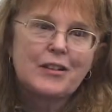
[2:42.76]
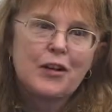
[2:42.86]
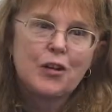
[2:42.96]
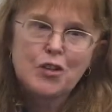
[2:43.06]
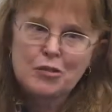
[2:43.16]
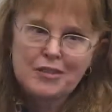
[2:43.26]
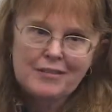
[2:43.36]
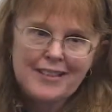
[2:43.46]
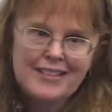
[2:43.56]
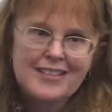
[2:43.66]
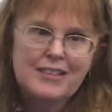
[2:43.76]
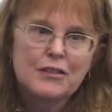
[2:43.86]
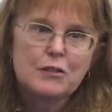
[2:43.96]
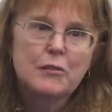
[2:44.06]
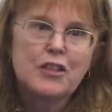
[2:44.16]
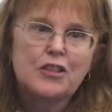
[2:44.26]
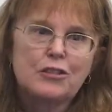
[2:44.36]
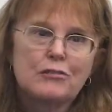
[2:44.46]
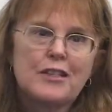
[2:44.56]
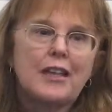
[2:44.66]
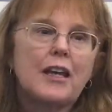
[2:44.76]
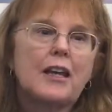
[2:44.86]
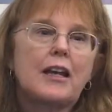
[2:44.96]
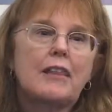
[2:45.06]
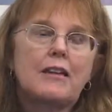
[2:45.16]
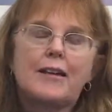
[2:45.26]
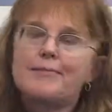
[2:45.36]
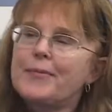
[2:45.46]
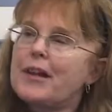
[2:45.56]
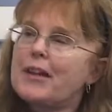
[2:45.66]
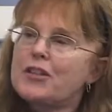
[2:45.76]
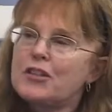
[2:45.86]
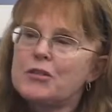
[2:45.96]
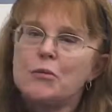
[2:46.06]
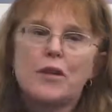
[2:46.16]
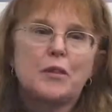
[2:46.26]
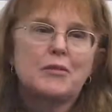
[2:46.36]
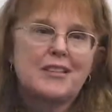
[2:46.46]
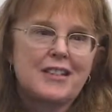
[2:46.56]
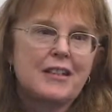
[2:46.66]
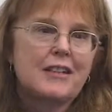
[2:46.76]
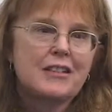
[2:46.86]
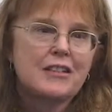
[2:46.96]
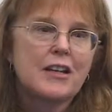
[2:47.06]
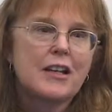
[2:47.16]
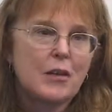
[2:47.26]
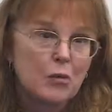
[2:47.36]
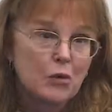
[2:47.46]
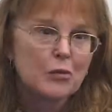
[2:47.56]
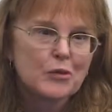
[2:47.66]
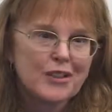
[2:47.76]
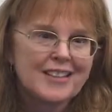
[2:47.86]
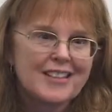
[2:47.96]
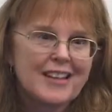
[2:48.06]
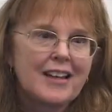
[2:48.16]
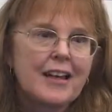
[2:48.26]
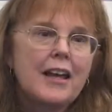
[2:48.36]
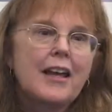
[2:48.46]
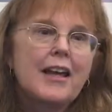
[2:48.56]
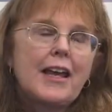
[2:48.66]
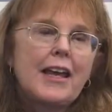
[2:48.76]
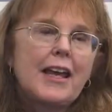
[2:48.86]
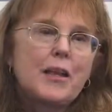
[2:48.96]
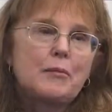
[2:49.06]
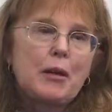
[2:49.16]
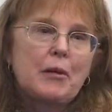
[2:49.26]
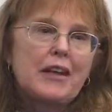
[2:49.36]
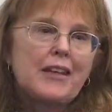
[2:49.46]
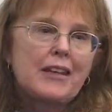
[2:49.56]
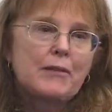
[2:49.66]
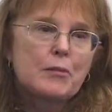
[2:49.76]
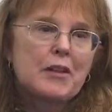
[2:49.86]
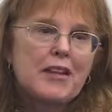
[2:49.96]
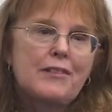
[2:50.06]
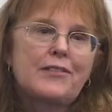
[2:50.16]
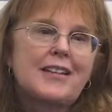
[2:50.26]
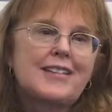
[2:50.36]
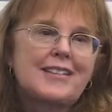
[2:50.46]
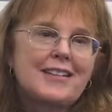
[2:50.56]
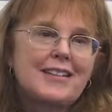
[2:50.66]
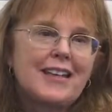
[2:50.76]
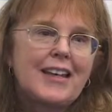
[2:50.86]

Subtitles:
cultural existence for my children, and I thought, I just want them to see that this is not how the world works. And maybe I could give them a life lesson